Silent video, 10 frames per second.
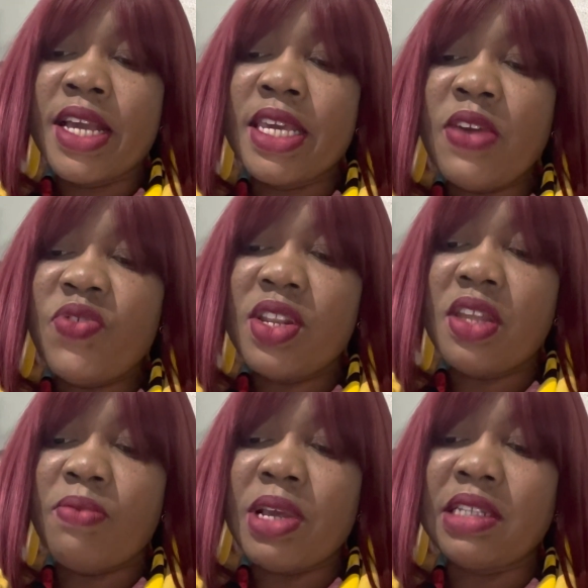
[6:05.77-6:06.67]
giving
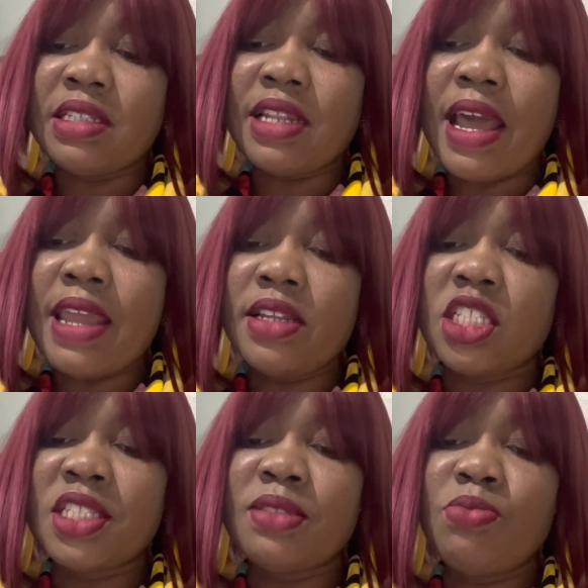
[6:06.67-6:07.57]
them a slightly
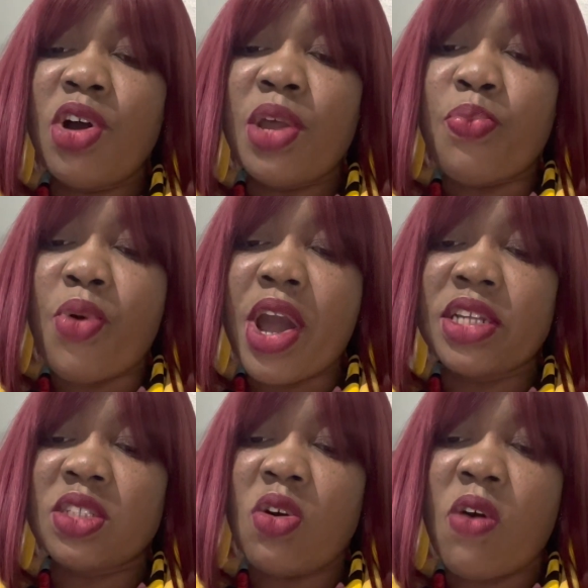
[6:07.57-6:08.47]
smaller
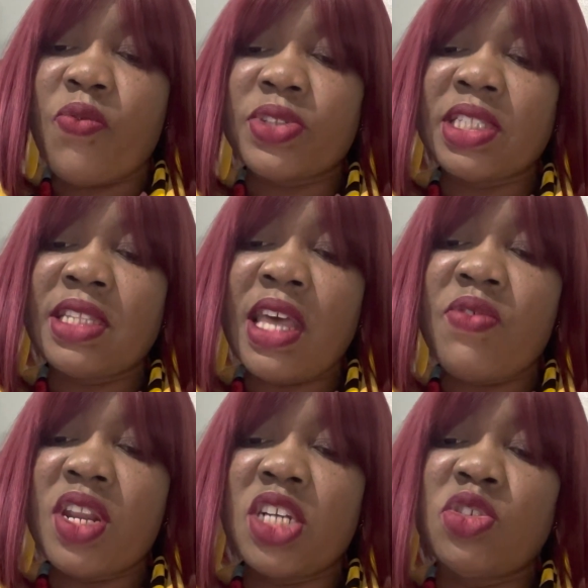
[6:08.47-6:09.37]
price of
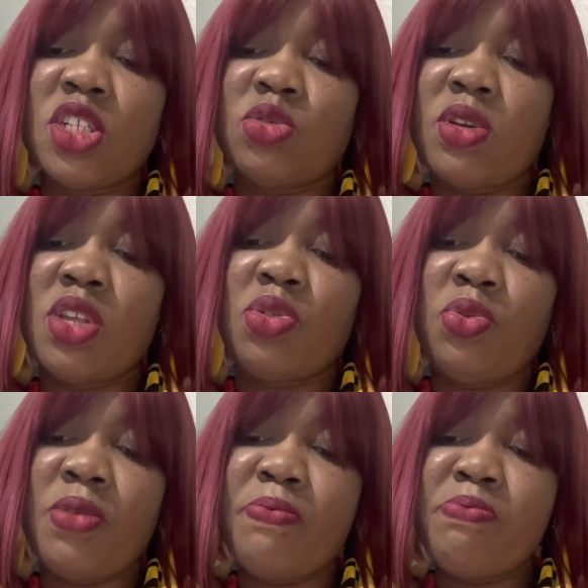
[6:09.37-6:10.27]

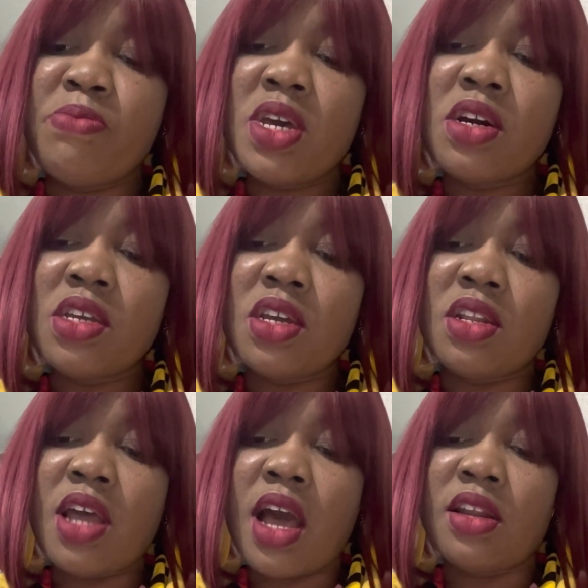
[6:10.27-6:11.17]
$723
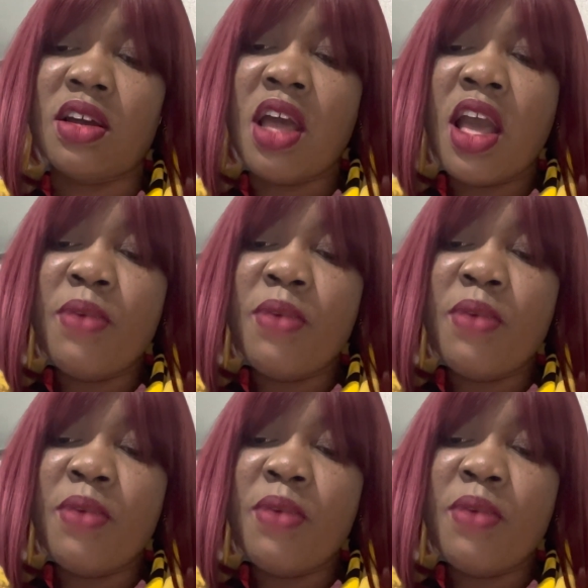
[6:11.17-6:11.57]
million